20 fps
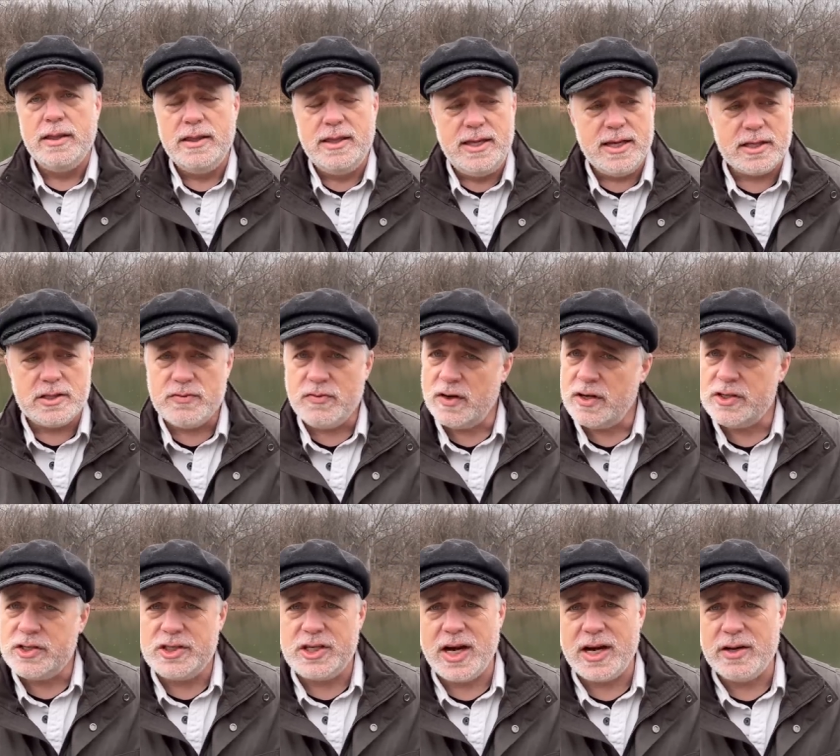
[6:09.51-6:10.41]
This
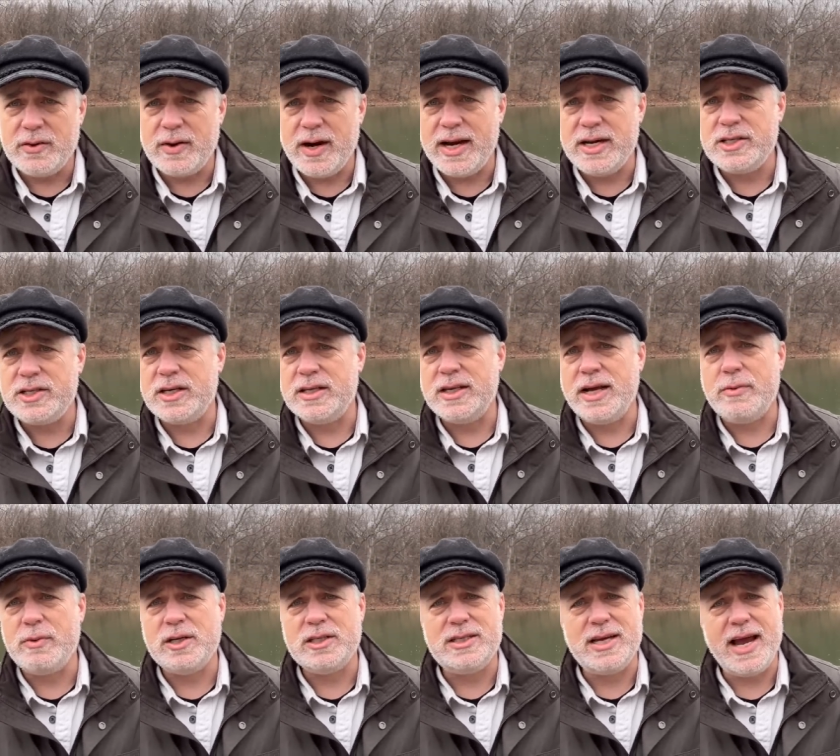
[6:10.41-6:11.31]
first generation, they
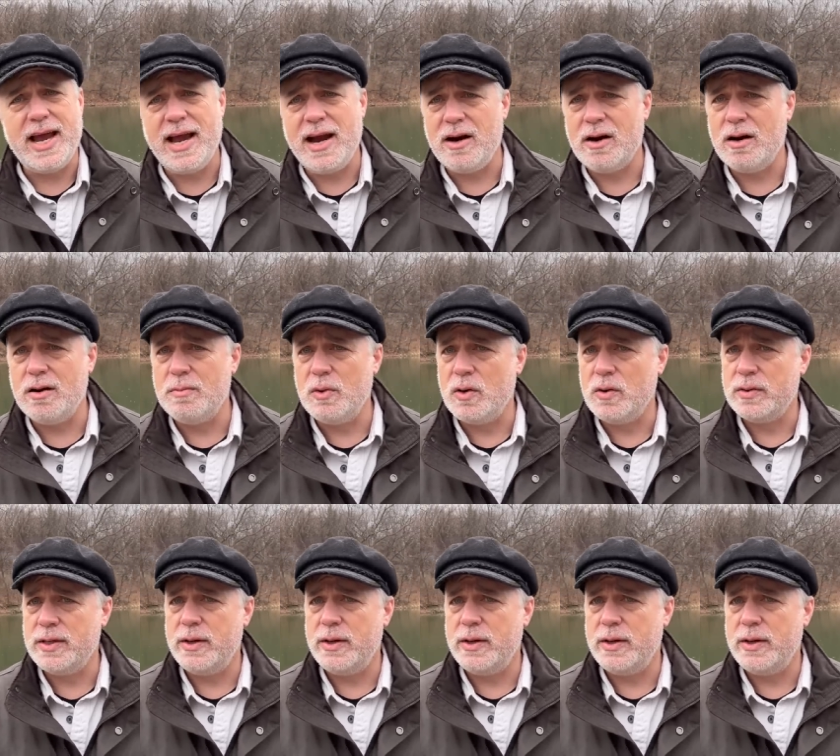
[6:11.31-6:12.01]
were terrible.